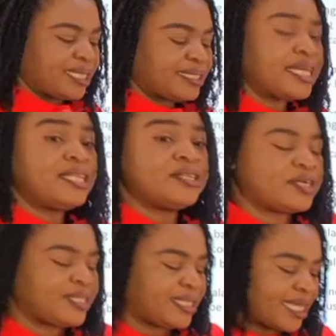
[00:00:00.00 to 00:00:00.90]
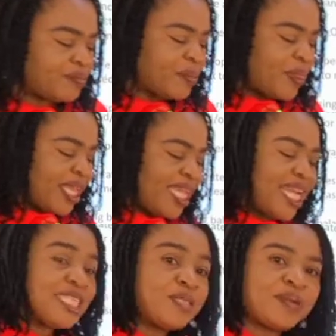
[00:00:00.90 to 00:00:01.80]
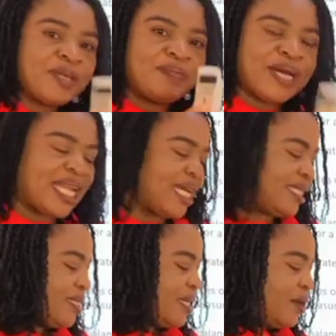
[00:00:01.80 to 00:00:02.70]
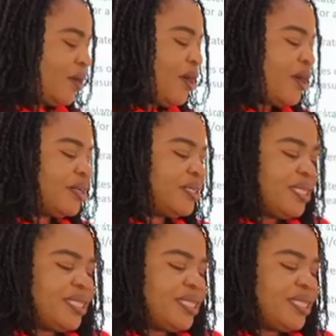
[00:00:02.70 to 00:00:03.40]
telling us that either spring balance or